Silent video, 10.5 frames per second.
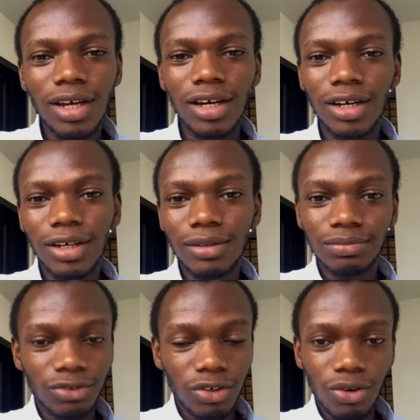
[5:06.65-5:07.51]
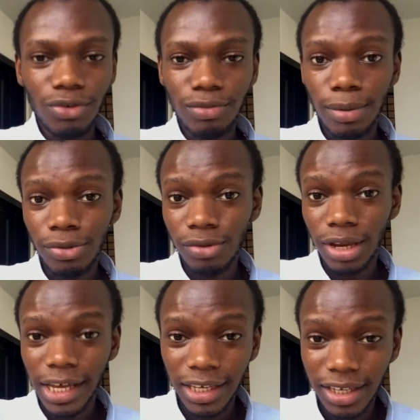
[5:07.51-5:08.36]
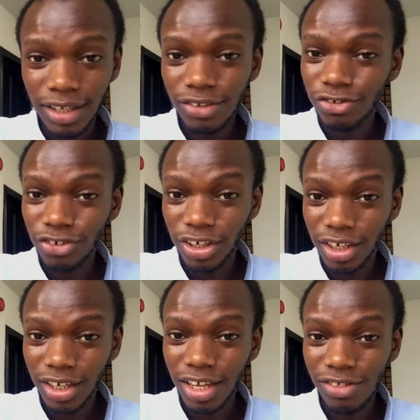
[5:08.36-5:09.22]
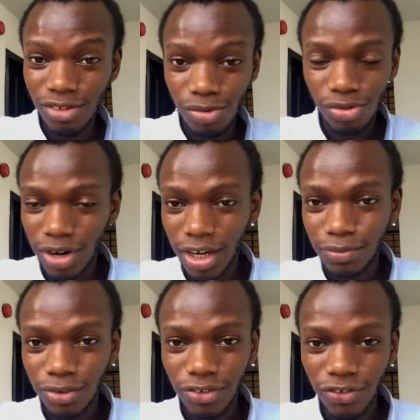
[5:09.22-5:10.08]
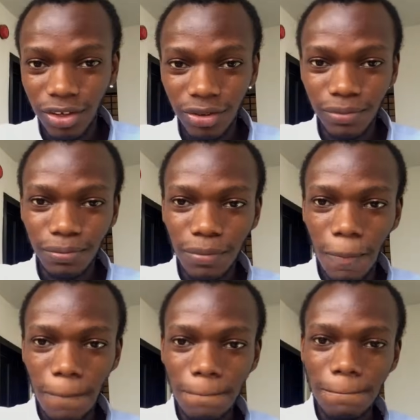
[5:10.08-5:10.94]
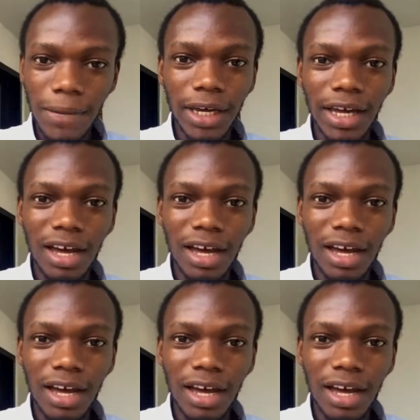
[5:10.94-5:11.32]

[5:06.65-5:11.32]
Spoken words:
Remember to like, share, and subscribe to the channel. Bye,